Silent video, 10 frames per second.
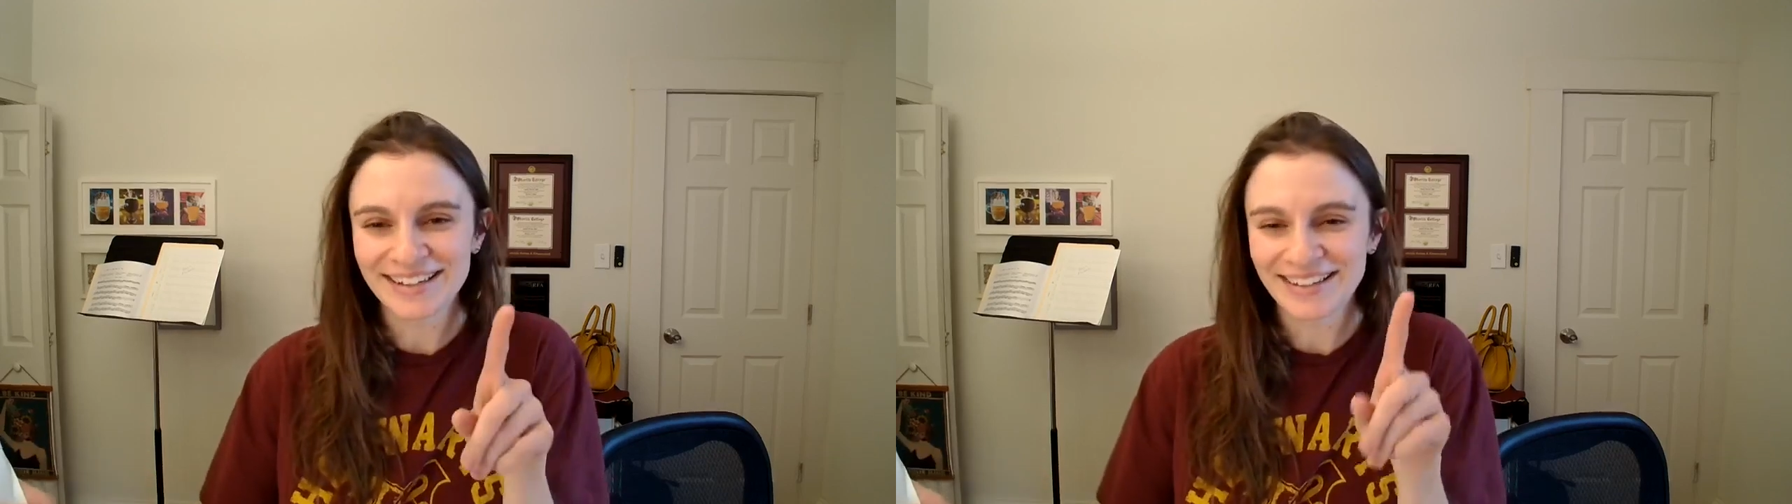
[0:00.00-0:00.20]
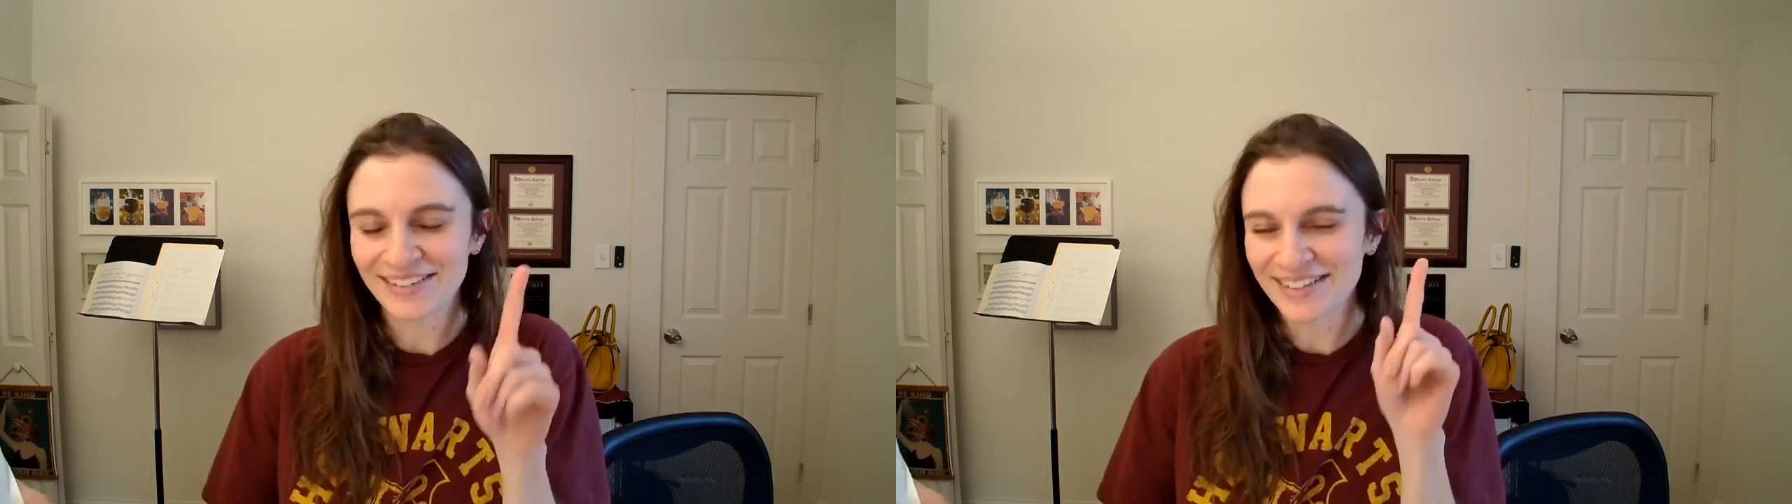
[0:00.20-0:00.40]

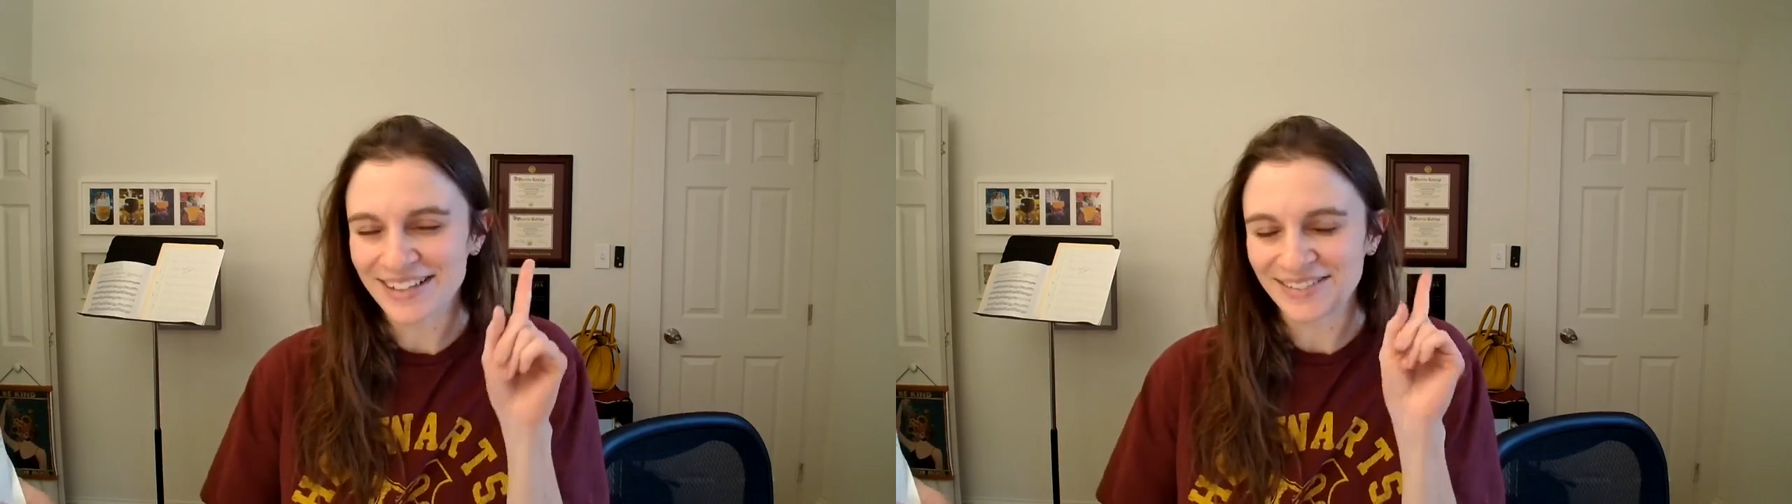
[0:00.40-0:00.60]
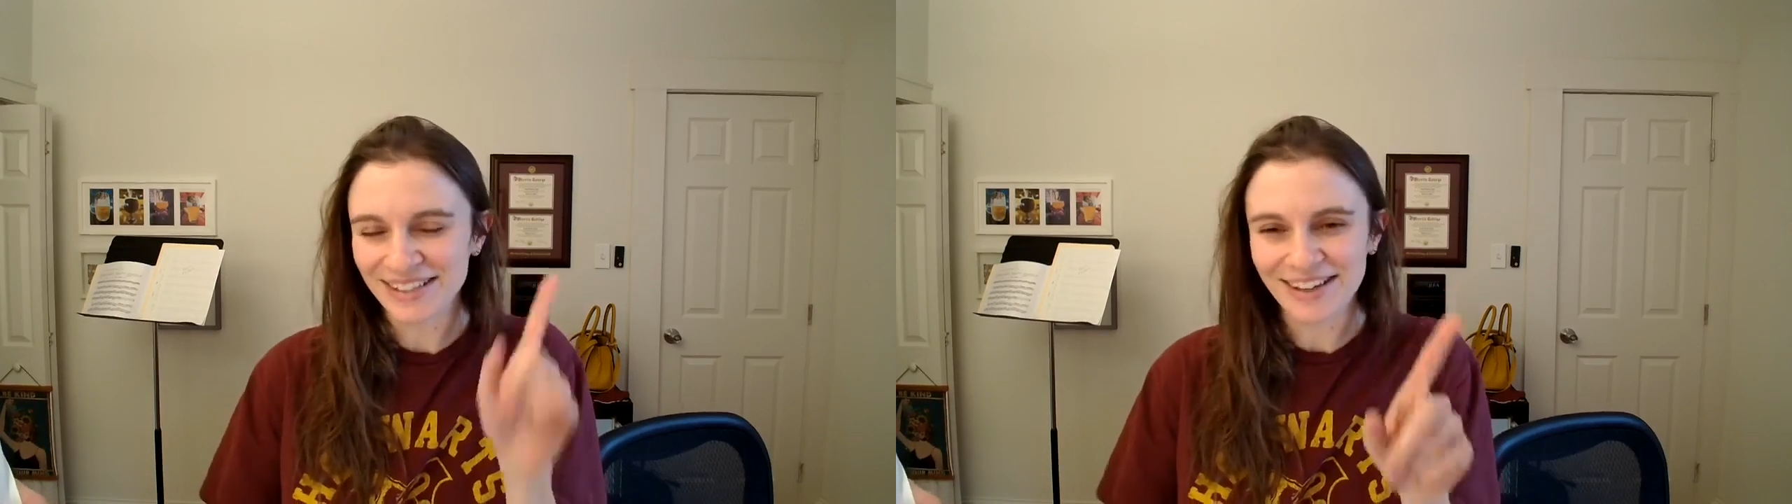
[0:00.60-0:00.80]
there's this
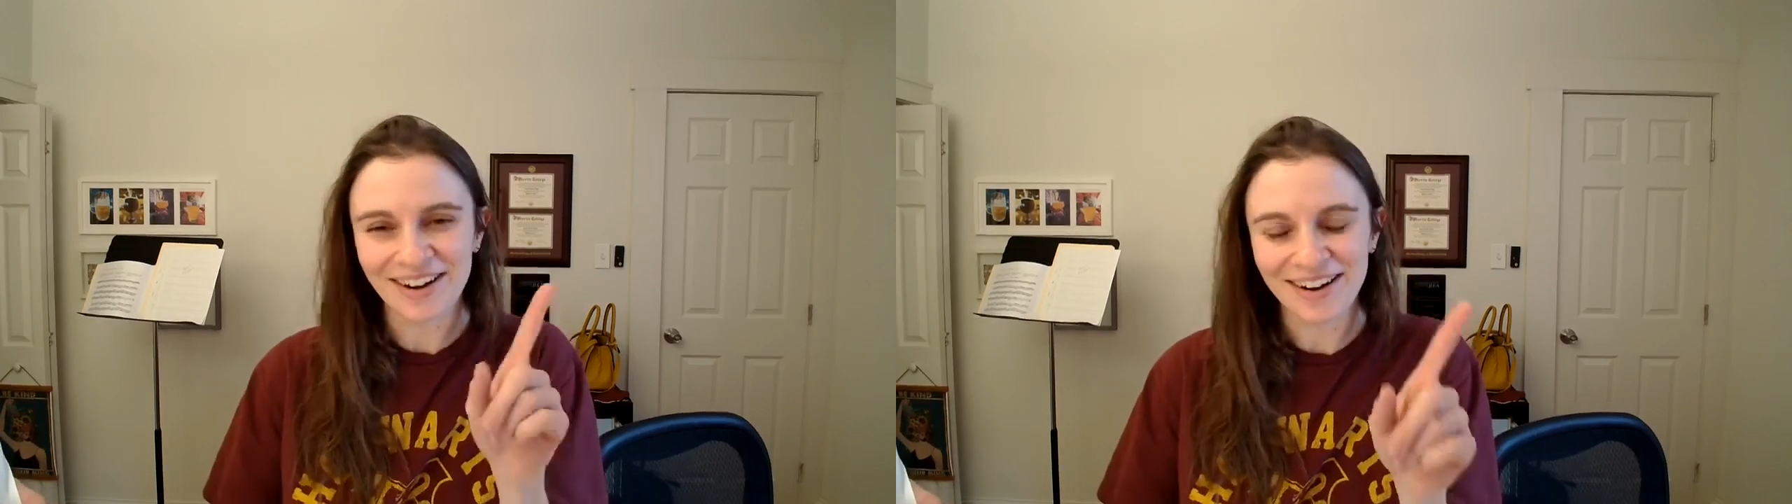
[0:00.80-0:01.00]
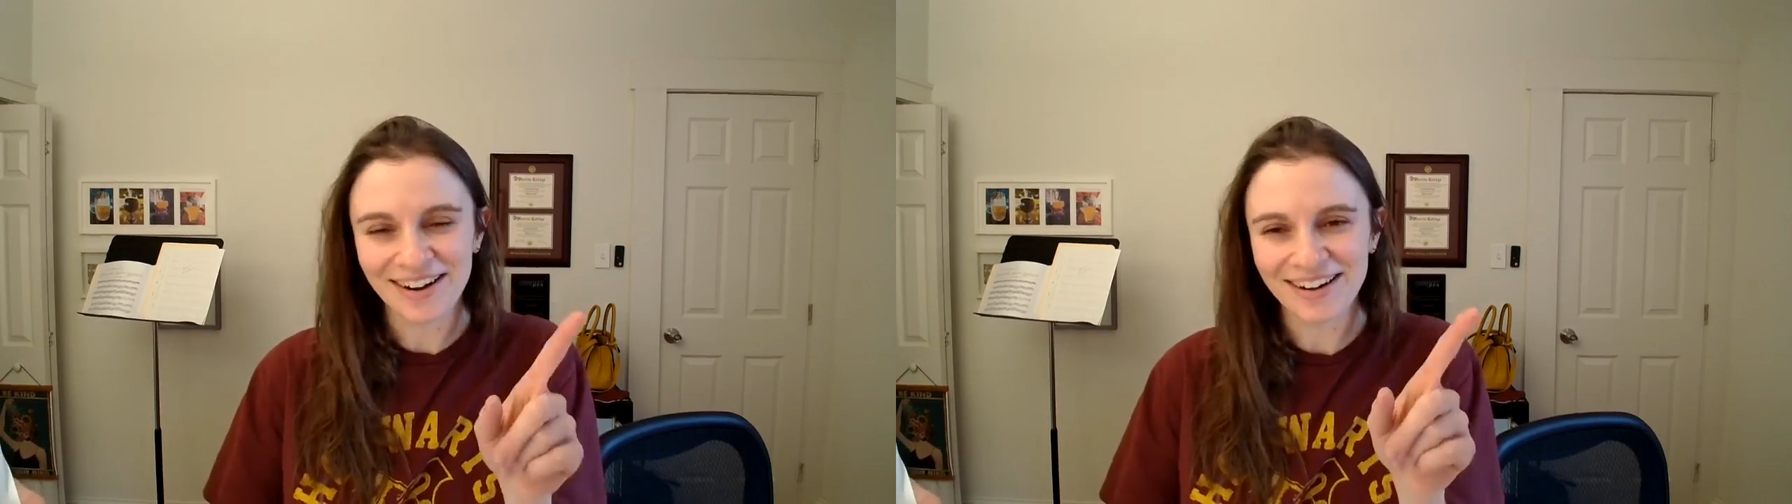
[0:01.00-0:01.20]
really
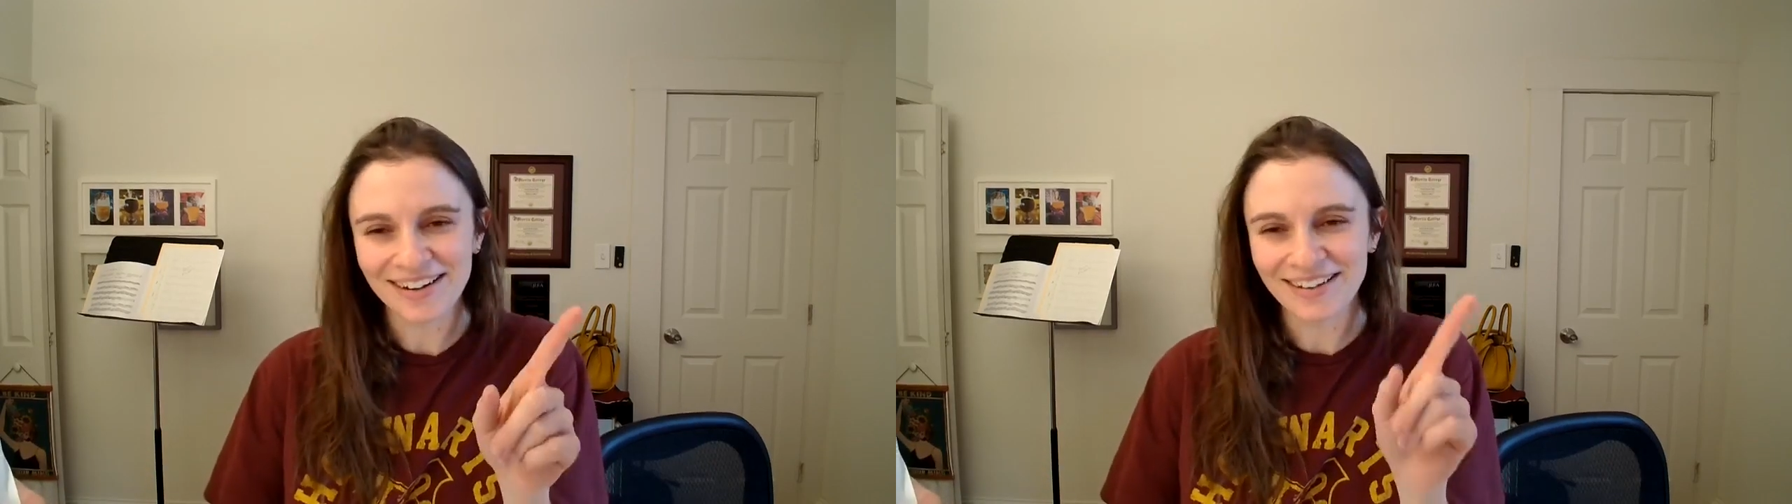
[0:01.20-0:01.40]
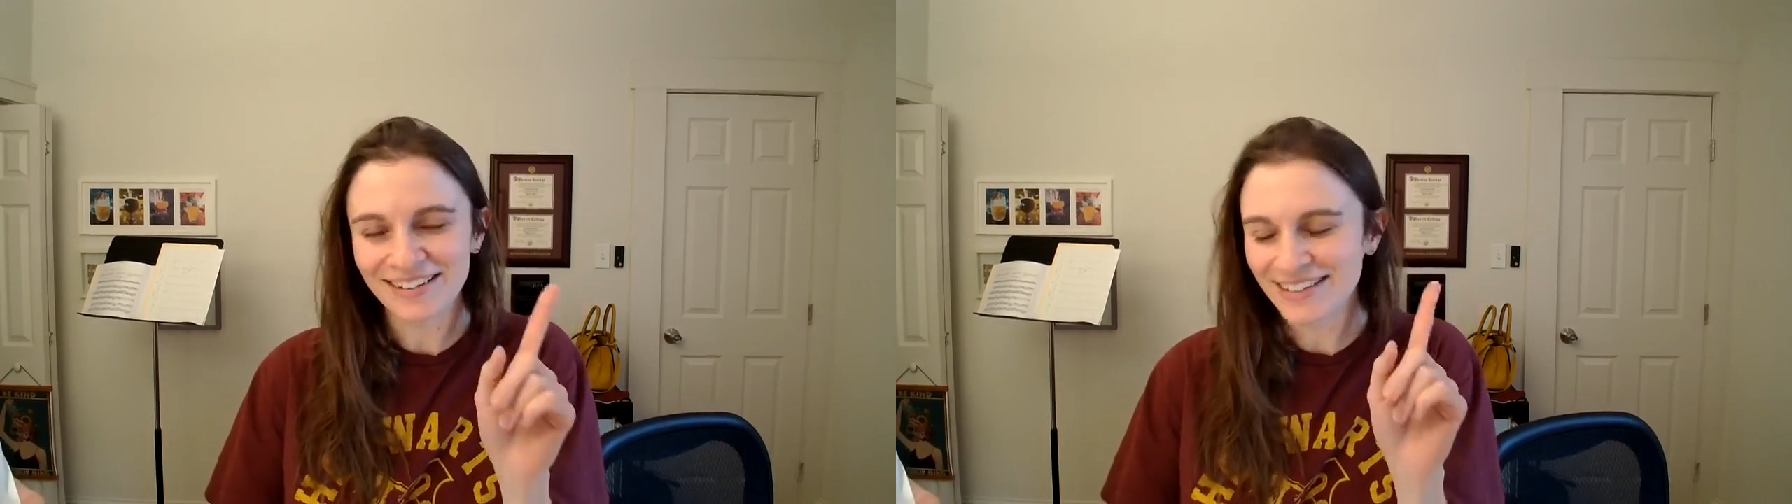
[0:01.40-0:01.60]
hard